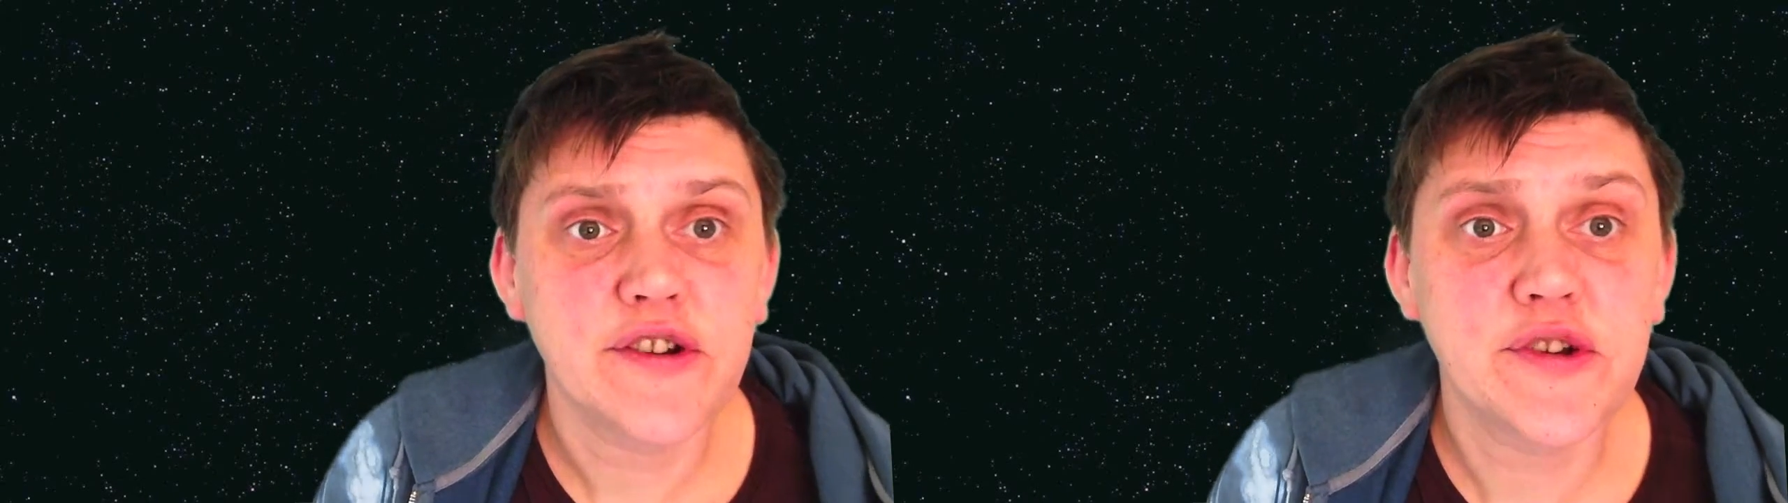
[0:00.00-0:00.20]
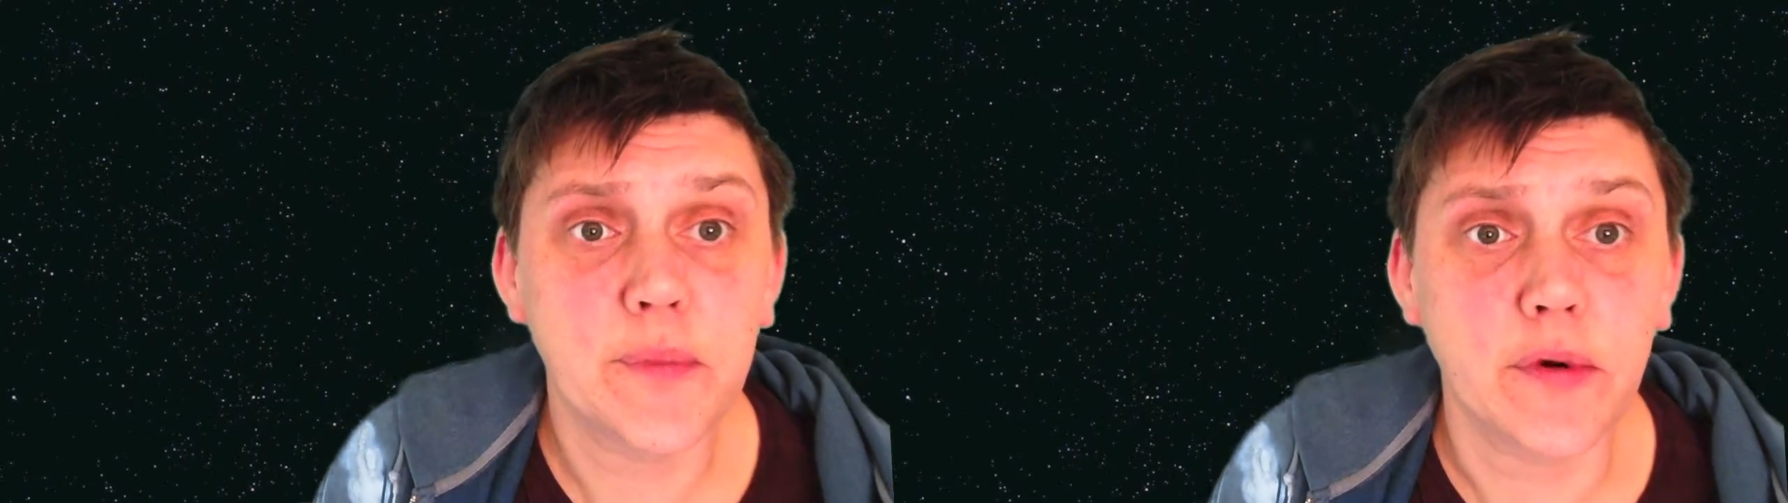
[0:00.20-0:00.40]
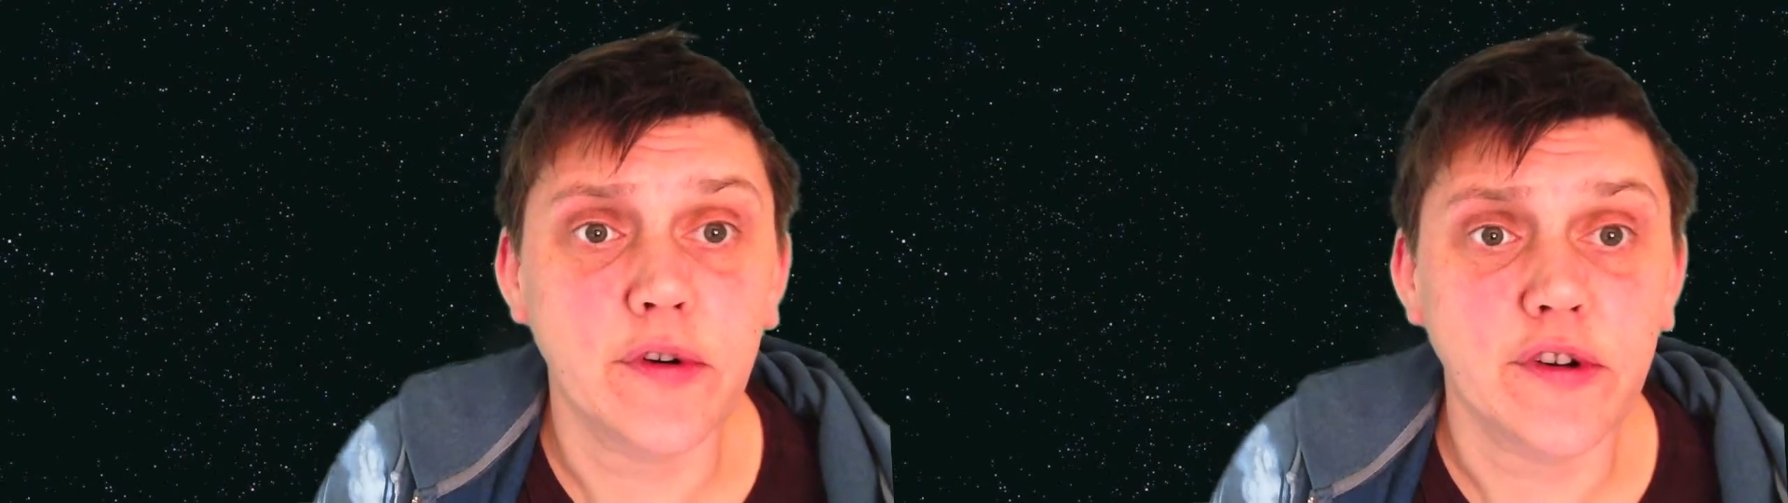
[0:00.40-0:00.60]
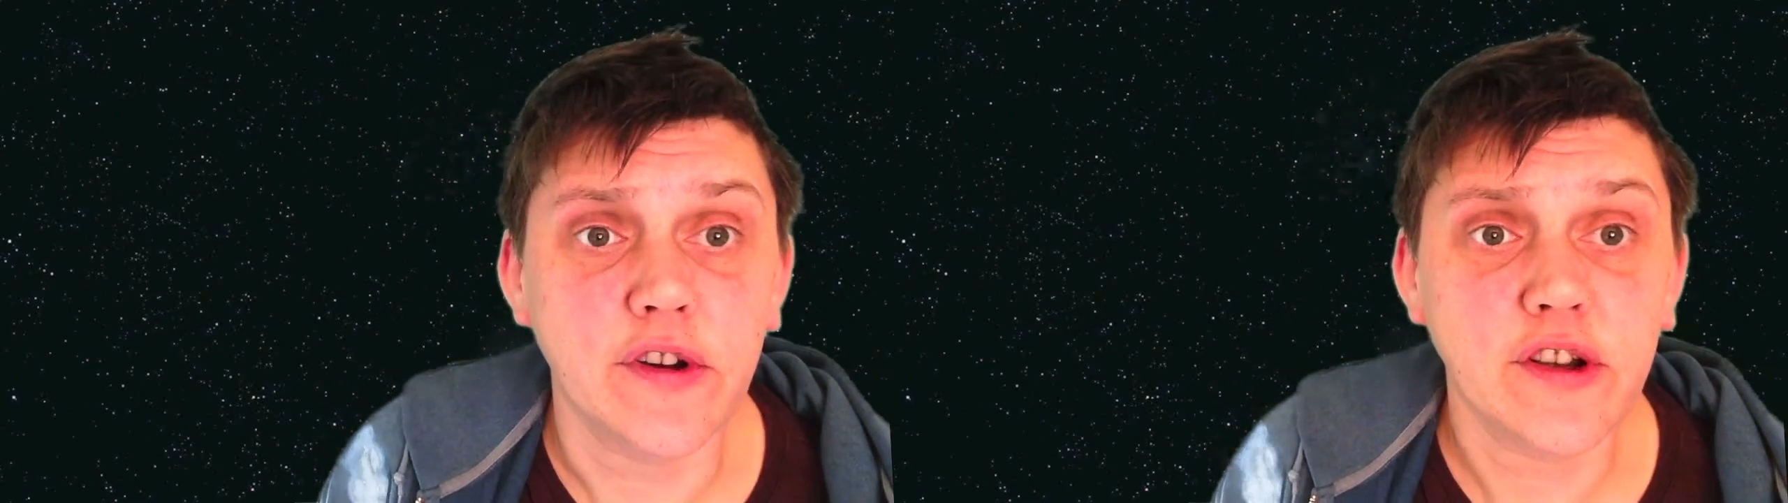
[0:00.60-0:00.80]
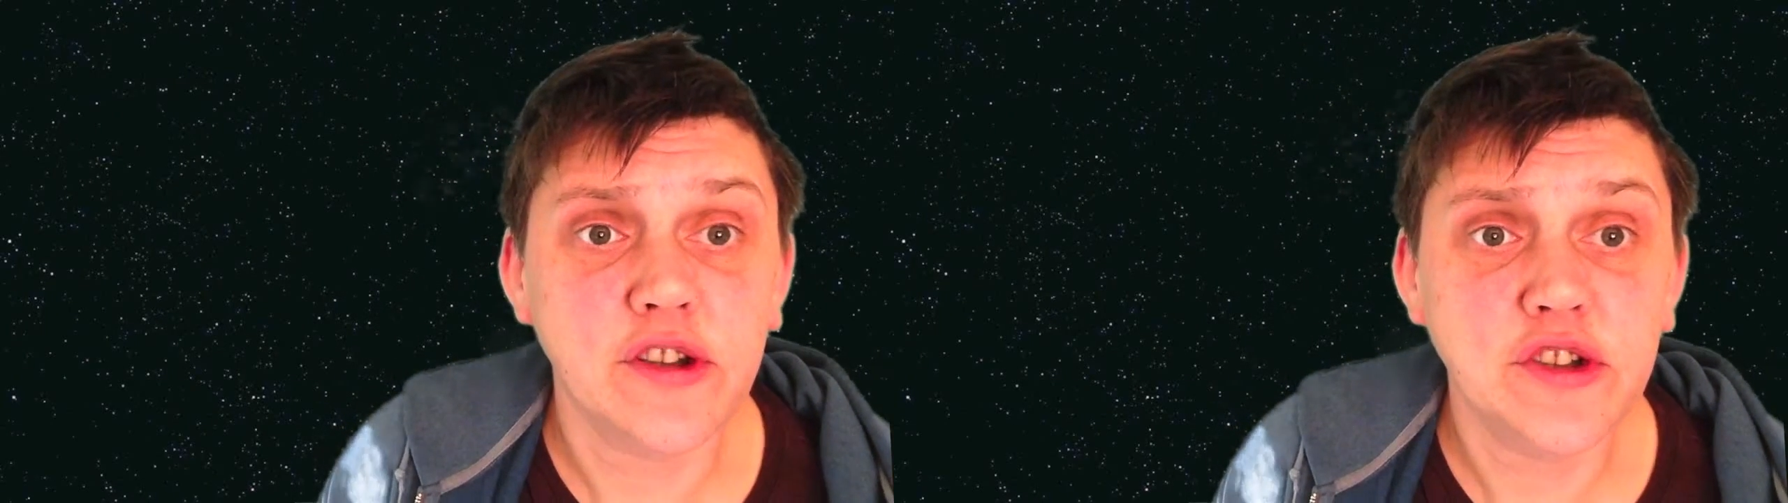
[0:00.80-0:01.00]

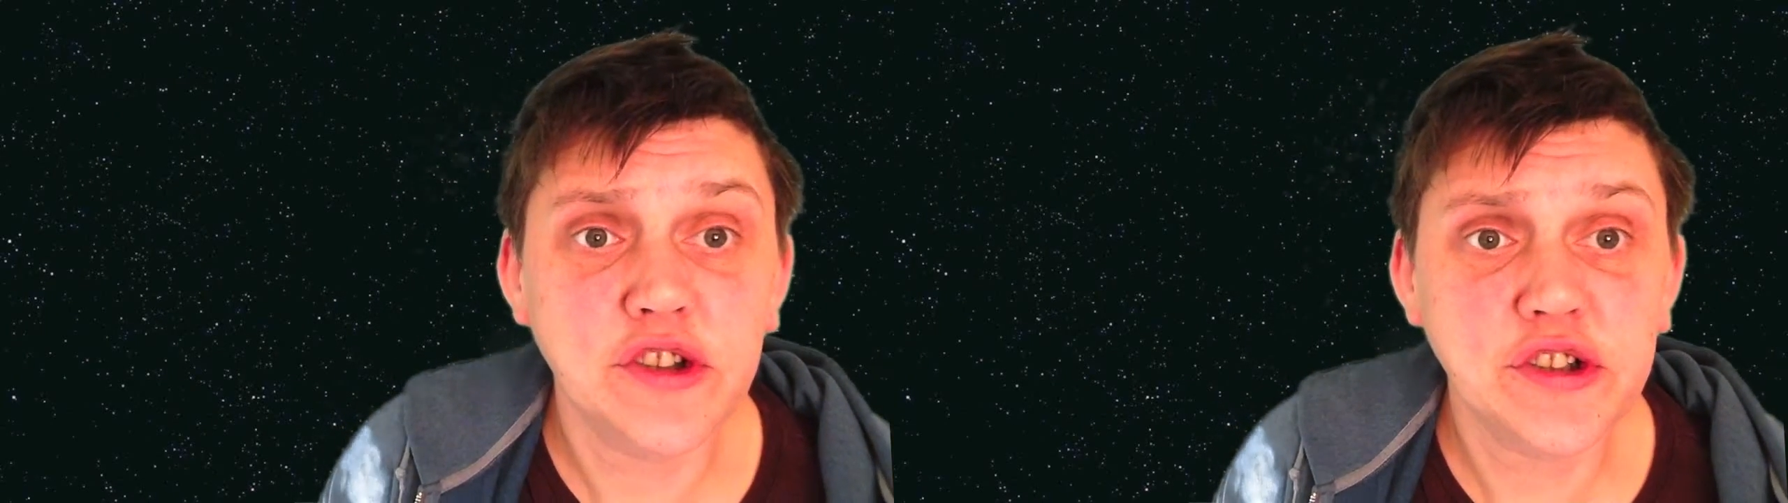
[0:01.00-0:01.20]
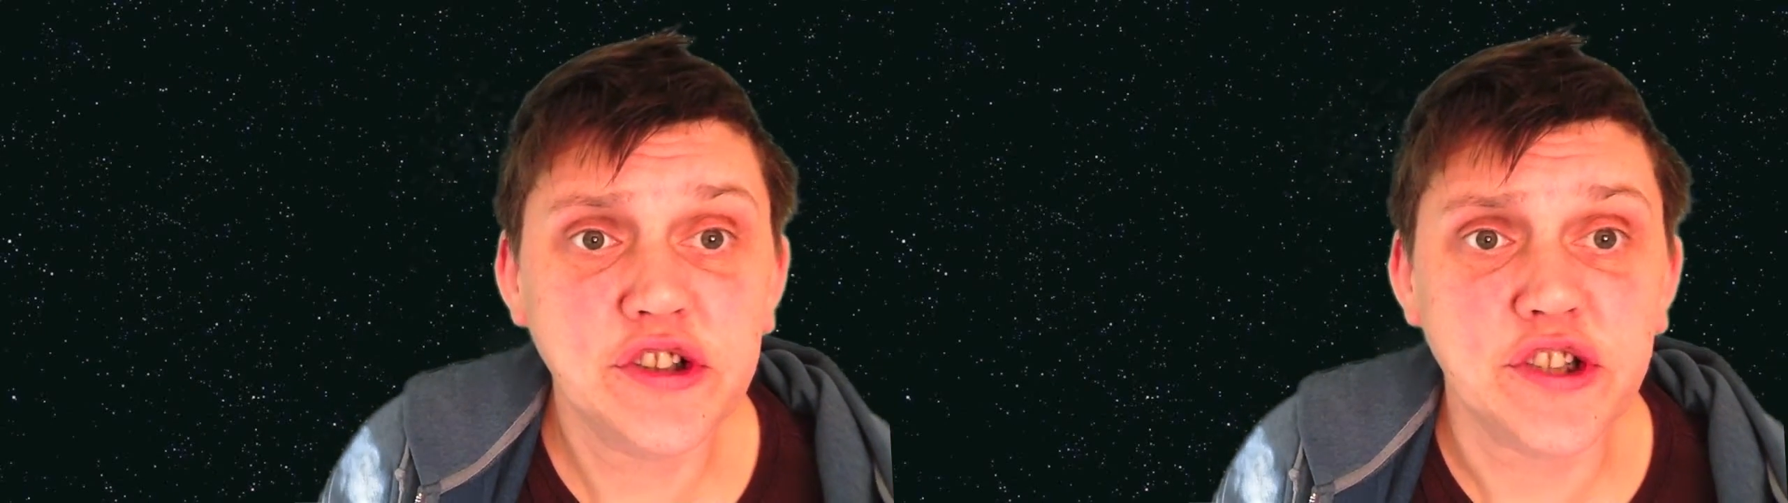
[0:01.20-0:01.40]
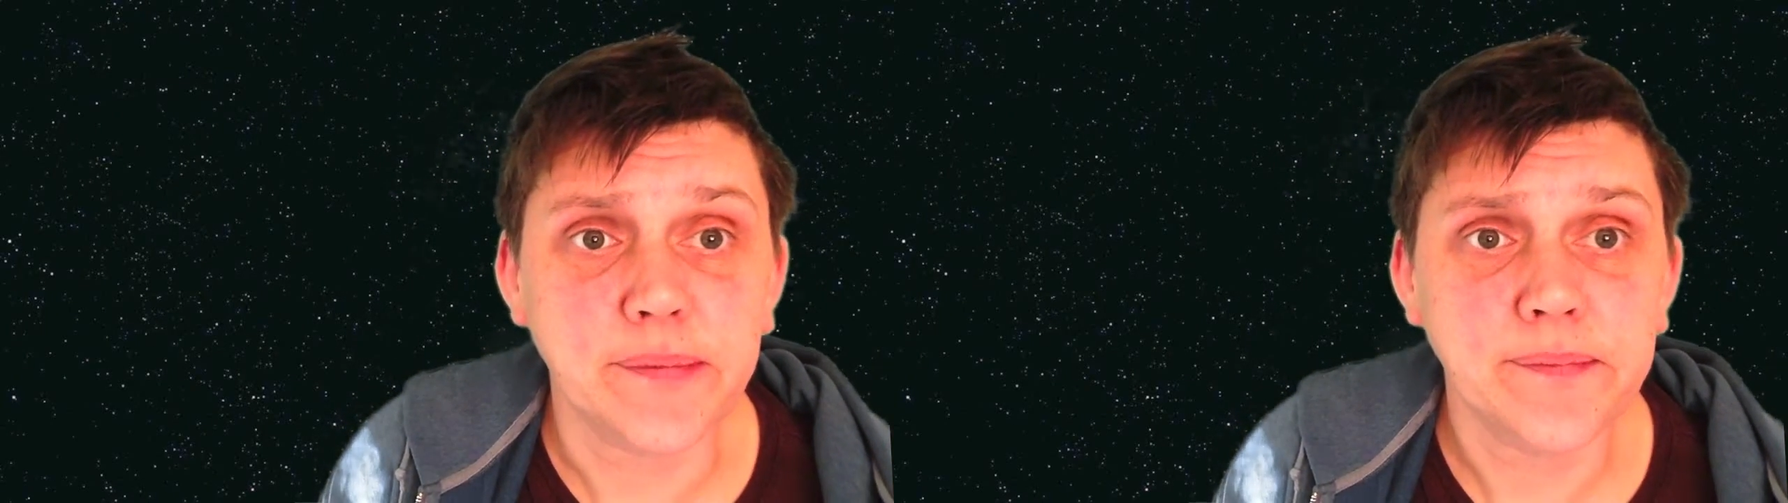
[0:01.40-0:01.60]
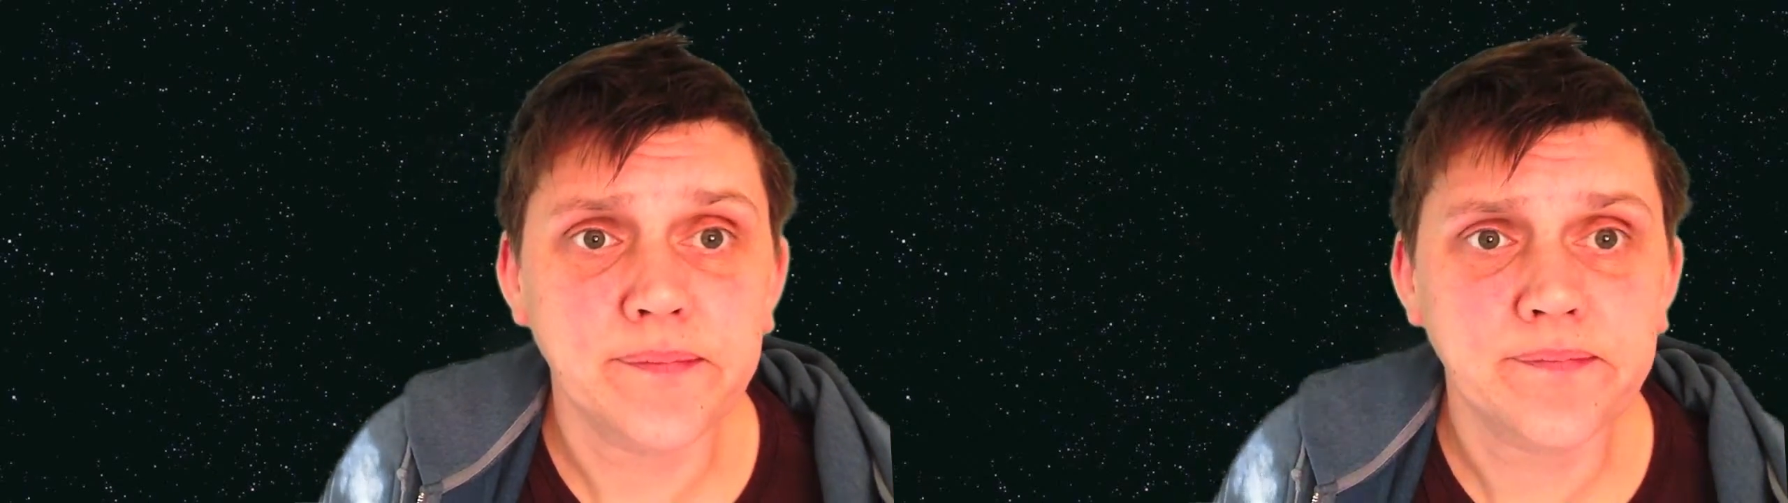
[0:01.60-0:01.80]
subordinate conjunction.